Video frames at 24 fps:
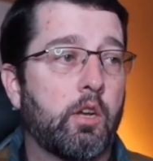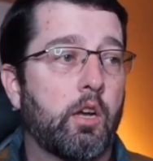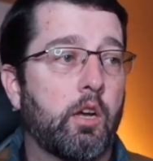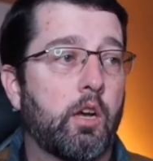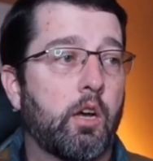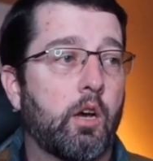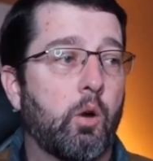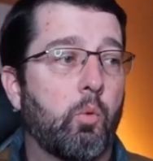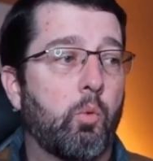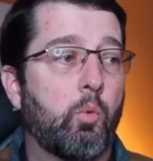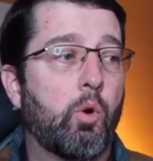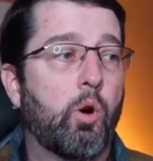
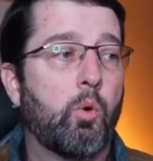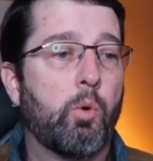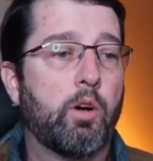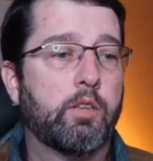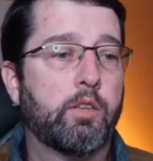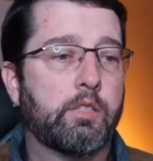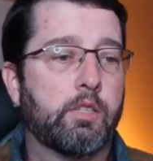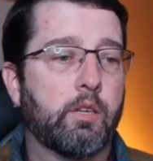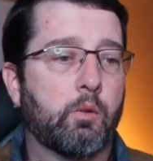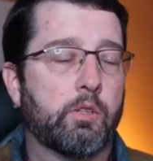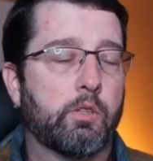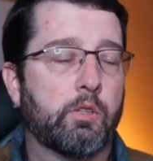What
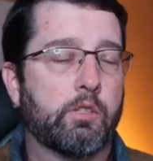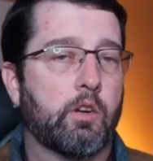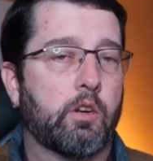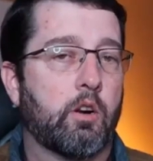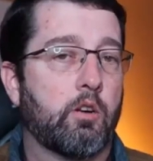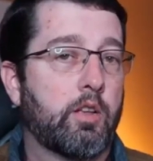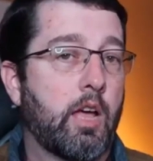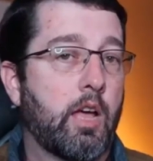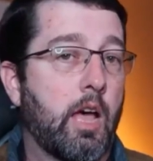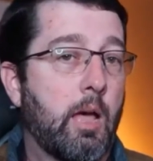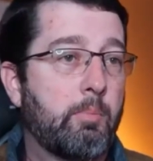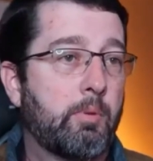was it? Was it our
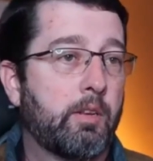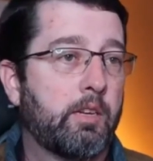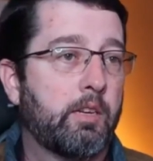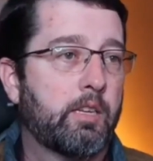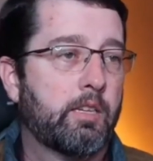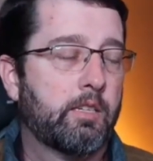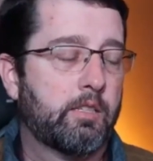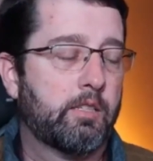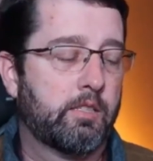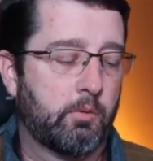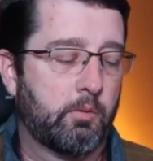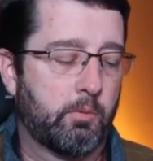
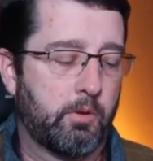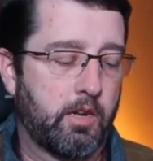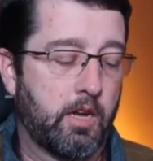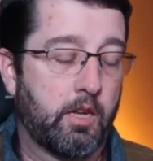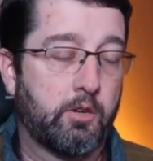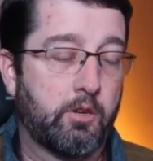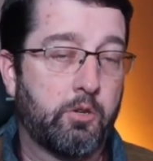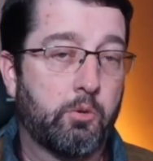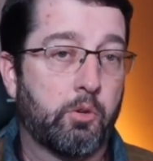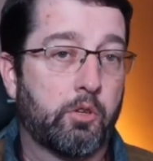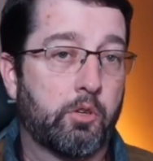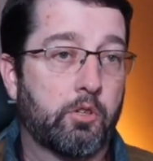timeliness? Did we not
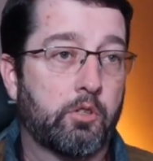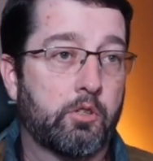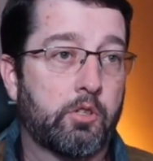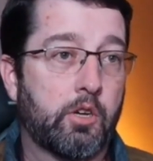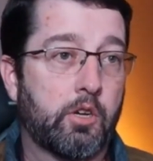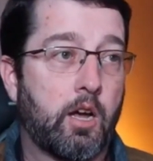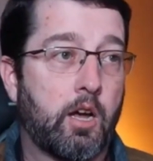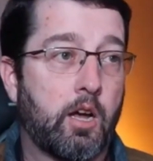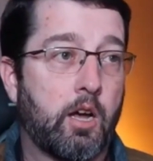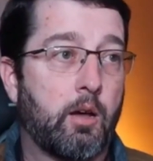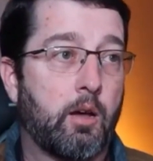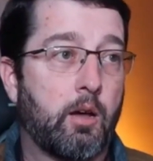do a good
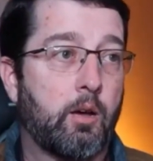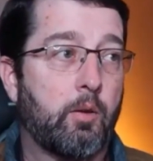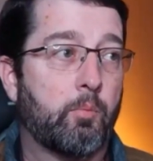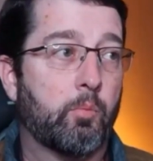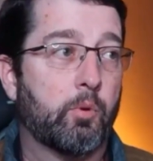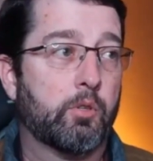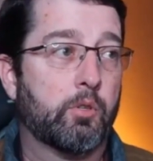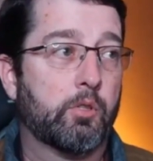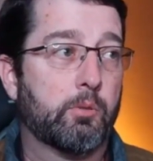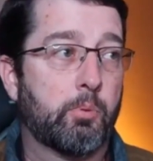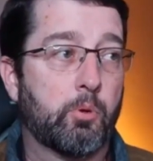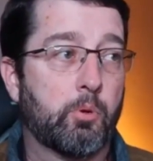job?
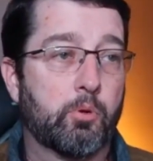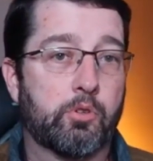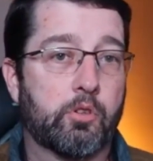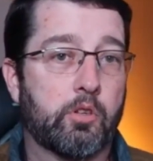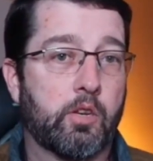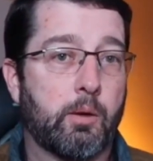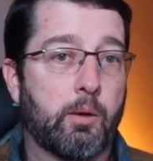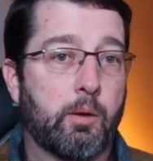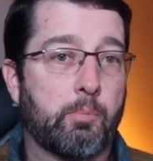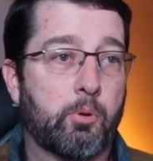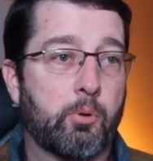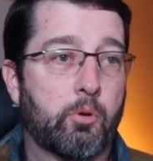Was the person
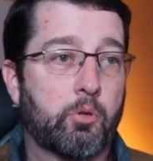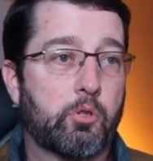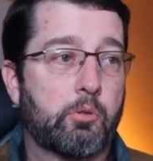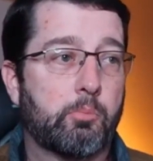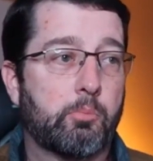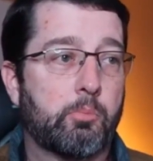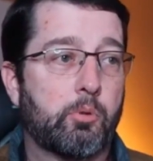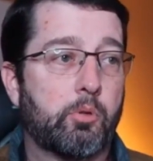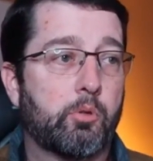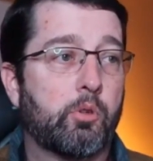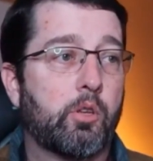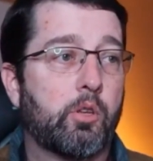not
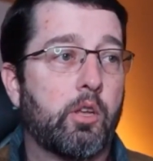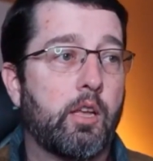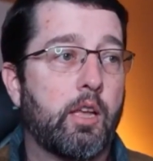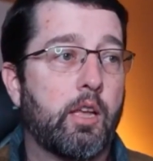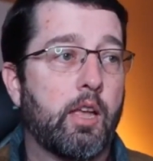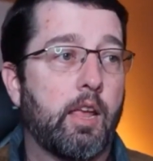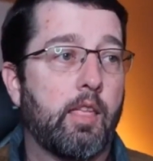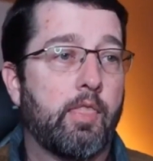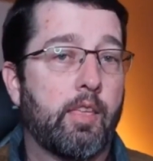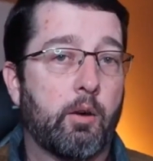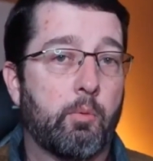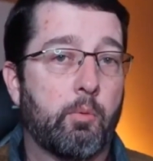personable?
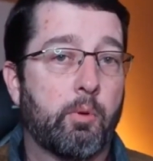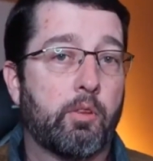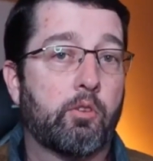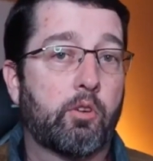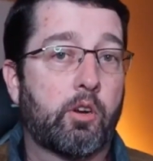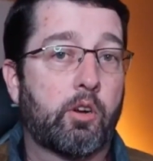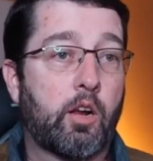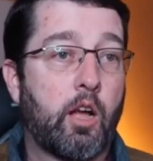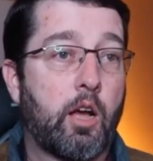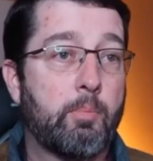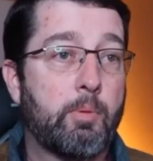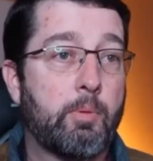And then I read their
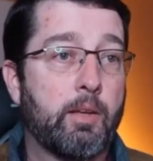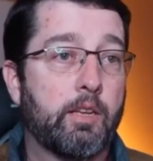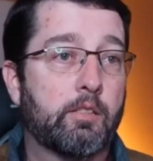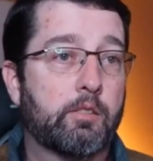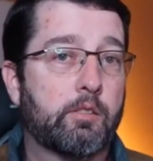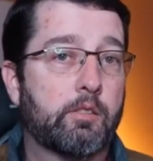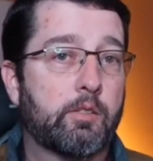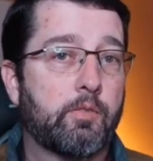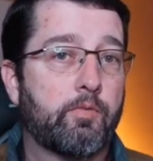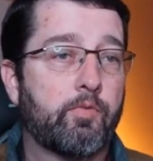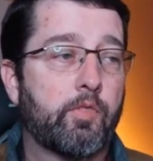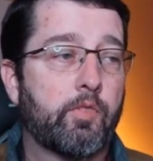comments.